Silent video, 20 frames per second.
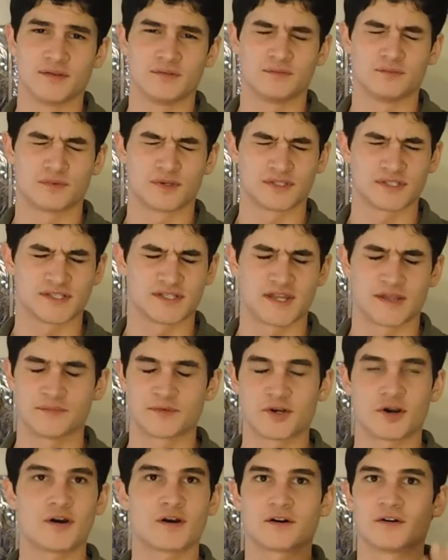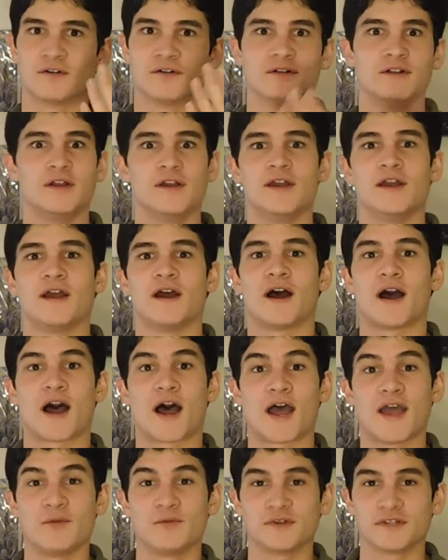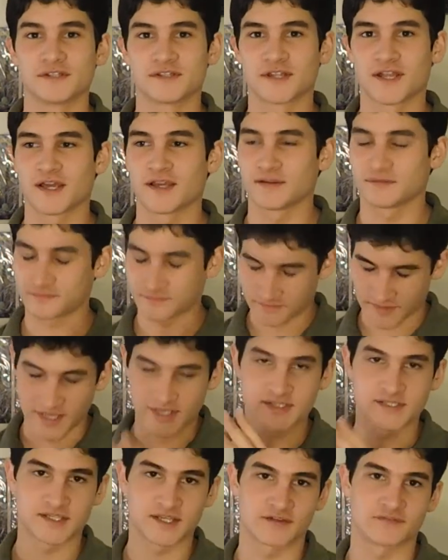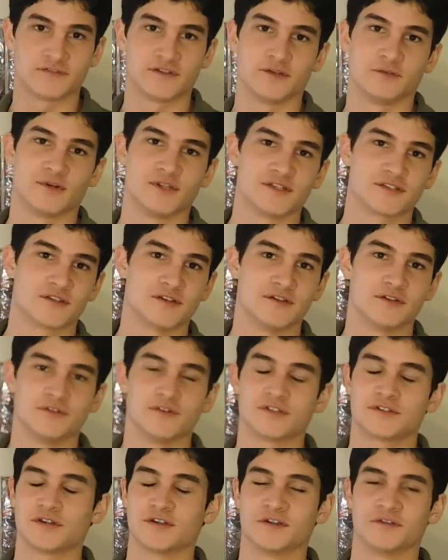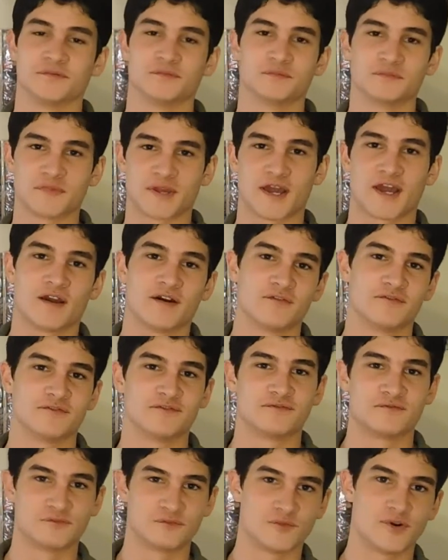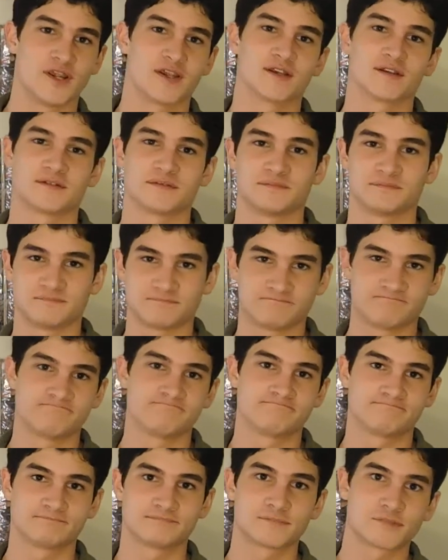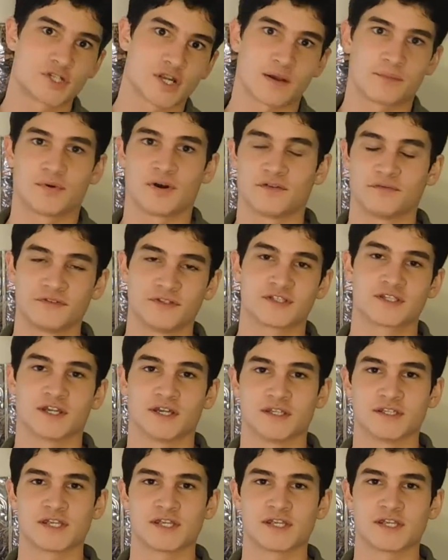what's his name, Carl, I was like, that's definitely what he's going to do. He's going to have Rick chop off his son's